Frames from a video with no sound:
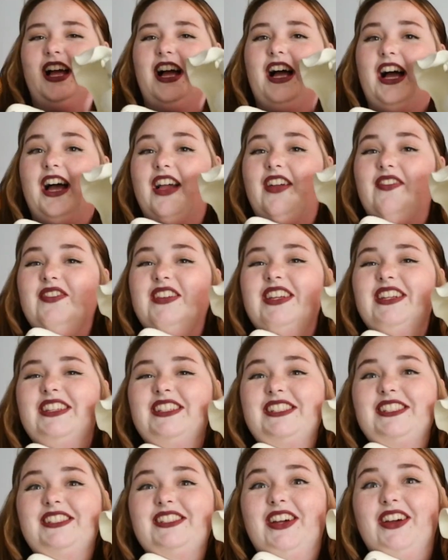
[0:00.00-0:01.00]
I'm gonna
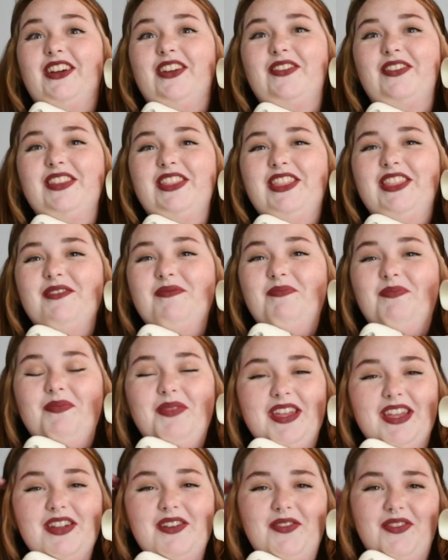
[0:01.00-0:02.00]
start with the
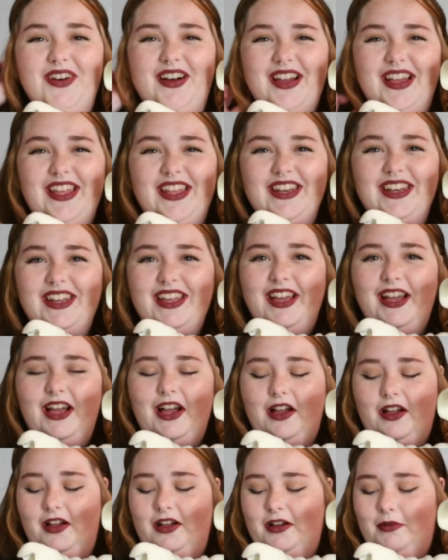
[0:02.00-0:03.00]
big one.
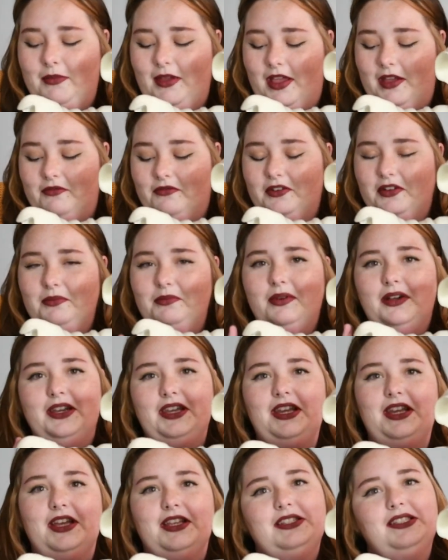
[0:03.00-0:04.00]
Um,
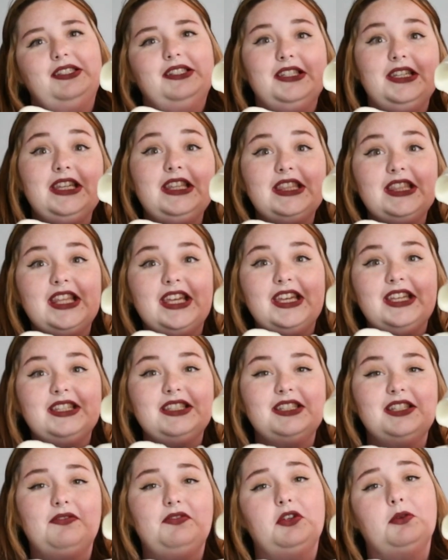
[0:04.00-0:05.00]
everybody has seen
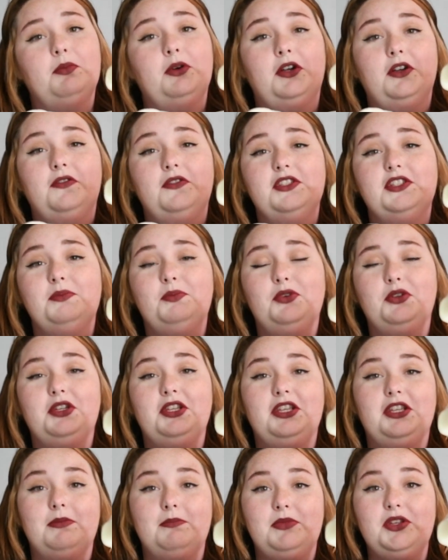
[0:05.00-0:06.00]
this if you're part of the spooky
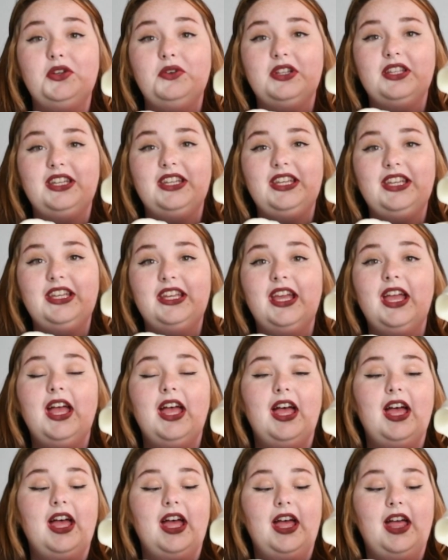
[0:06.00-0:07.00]
community.
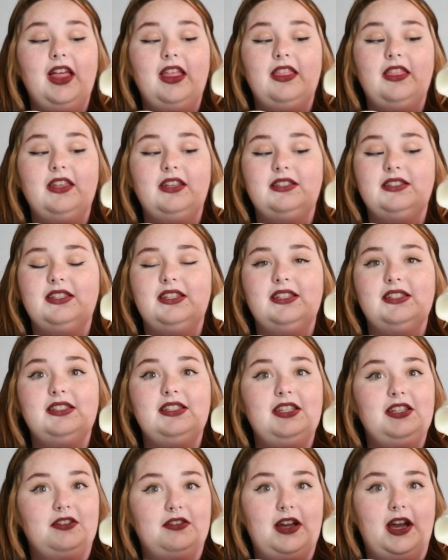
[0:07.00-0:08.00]
This is
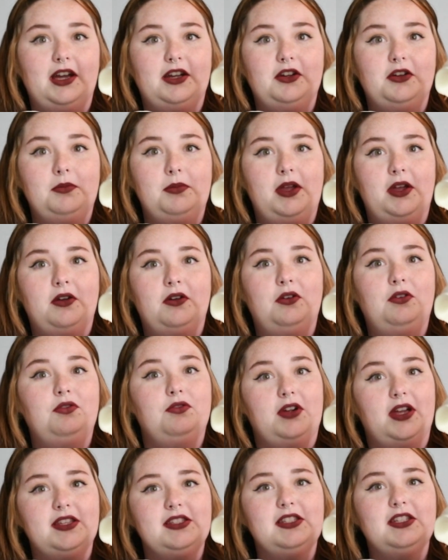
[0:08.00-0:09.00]
the Cracker Barrel
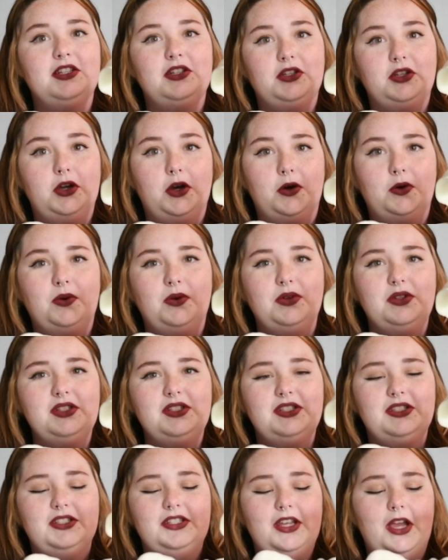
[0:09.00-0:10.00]
Resin
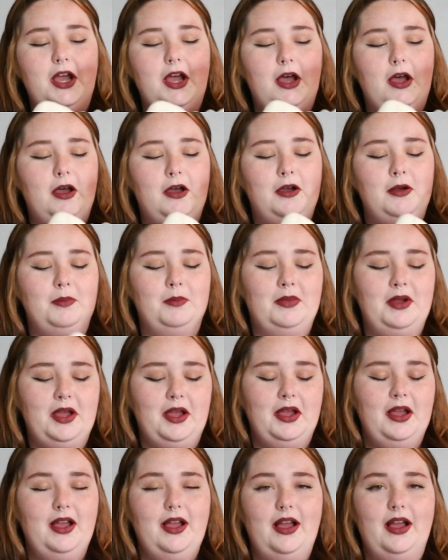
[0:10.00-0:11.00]
Ghost. Um,
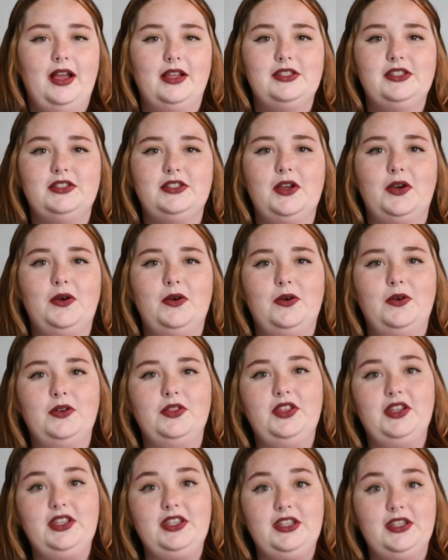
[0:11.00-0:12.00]
so
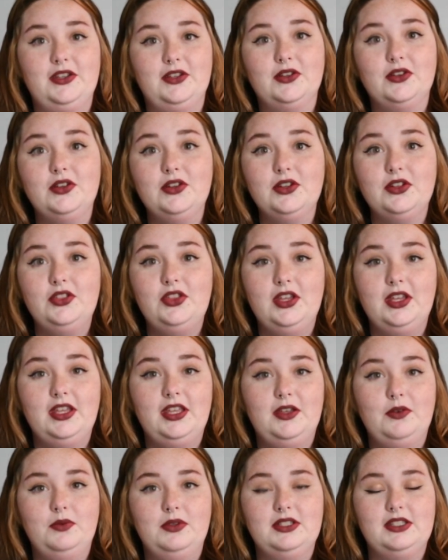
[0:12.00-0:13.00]
the year that
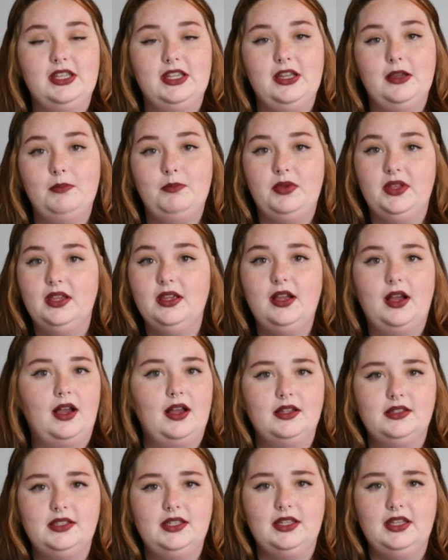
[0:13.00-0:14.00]
it was like a big
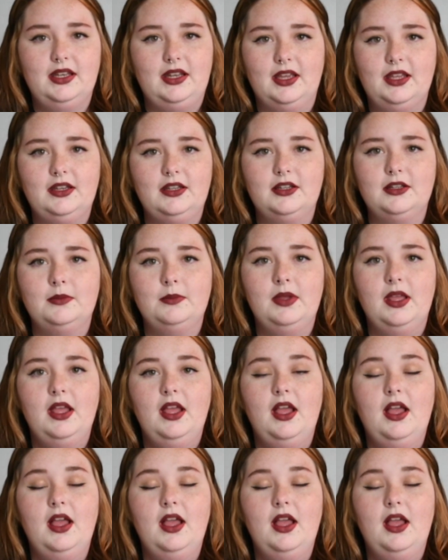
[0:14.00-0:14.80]
hot ticket item,